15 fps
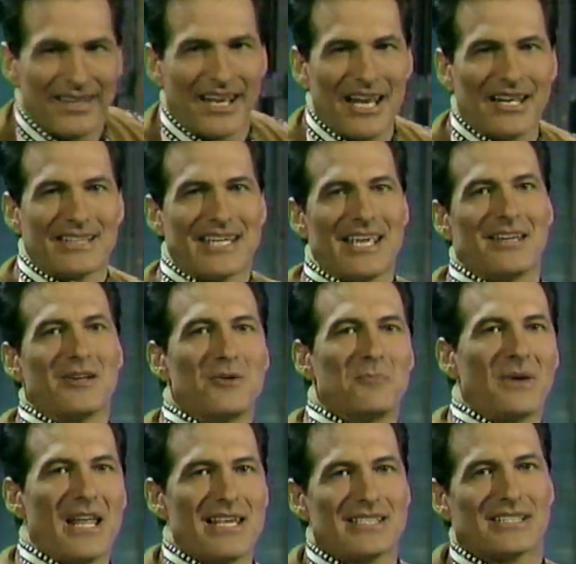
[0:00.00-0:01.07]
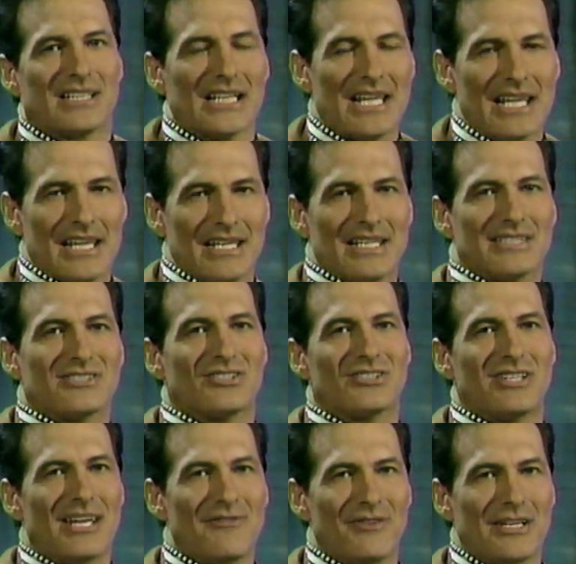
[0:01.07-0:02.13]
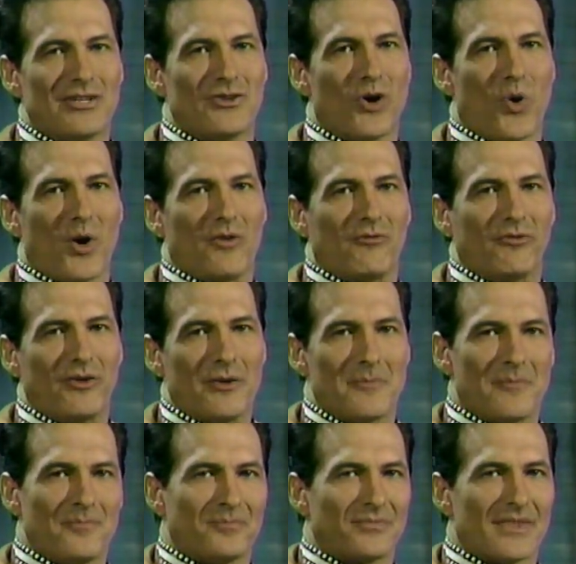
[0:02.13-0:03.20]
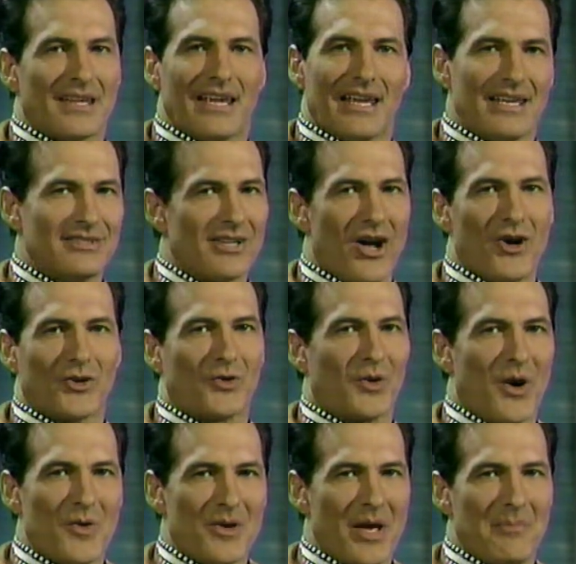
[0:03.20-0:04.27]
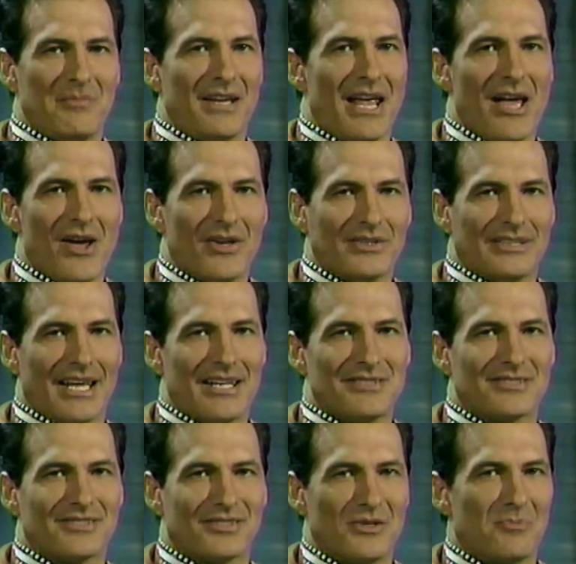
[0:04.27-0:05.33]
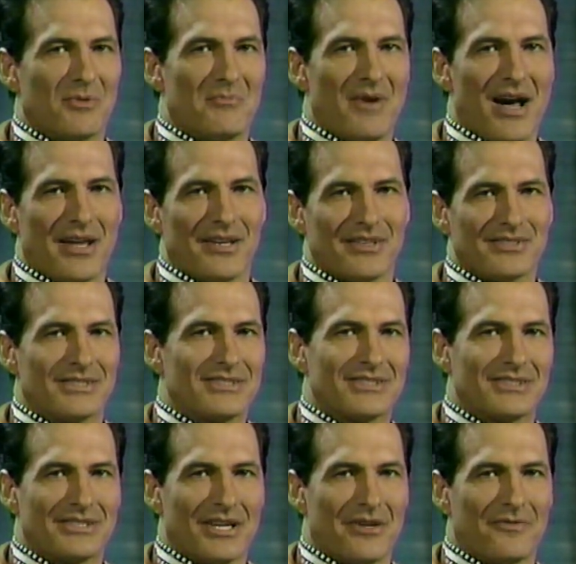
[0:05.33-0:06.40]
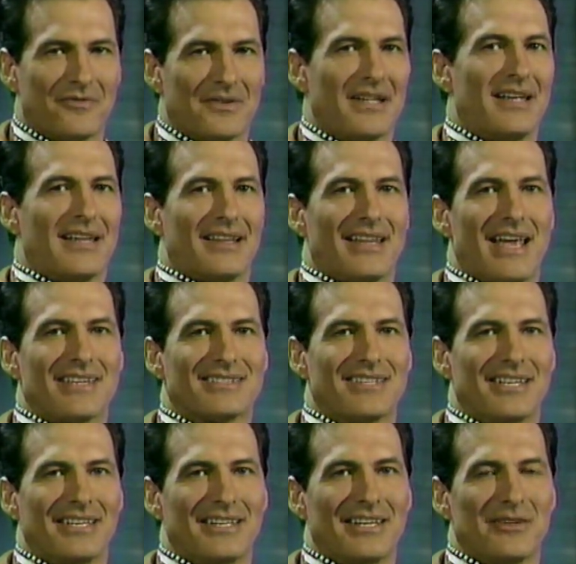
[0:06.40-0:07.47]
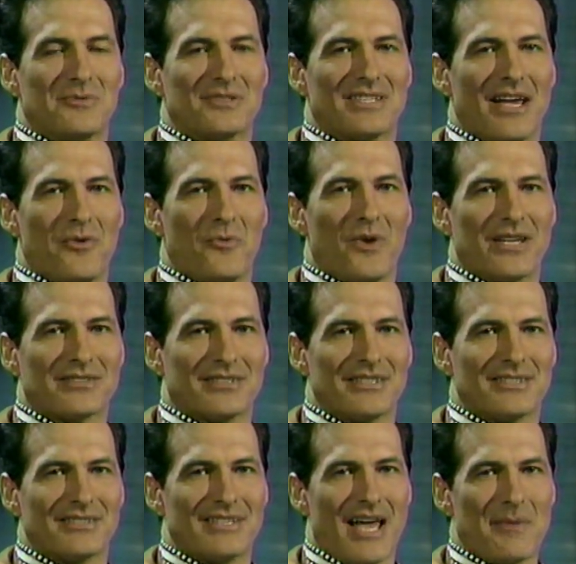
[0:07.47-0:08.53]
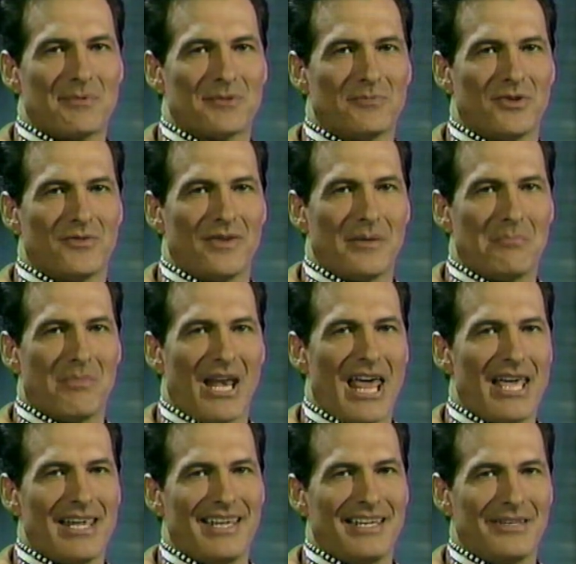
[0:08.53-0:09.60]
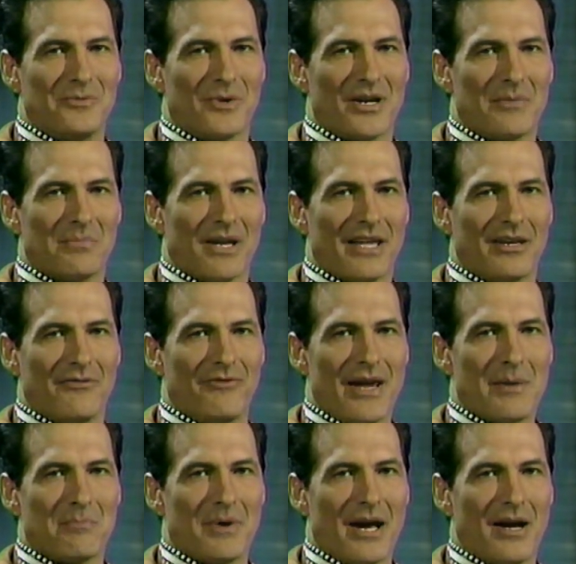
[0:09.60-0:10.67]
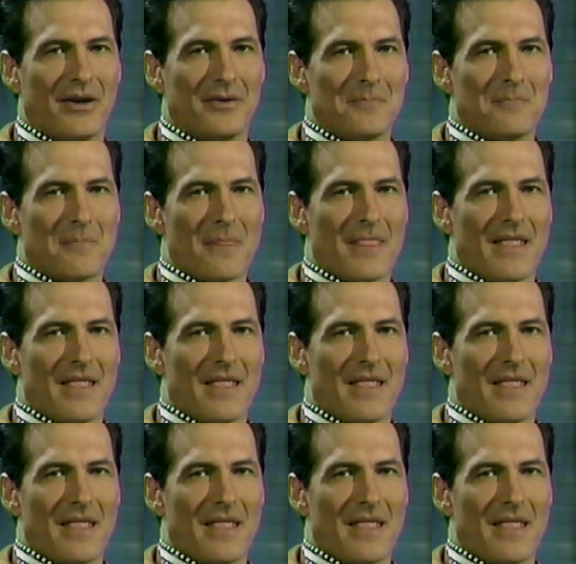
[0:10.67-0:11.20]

The little kid who plays Glenn is Stephen Dorff. He's all grown up now, dates supermodels and stuff. Last thing he did was that Wesley Snipes movie, Blade, where he played a vampire.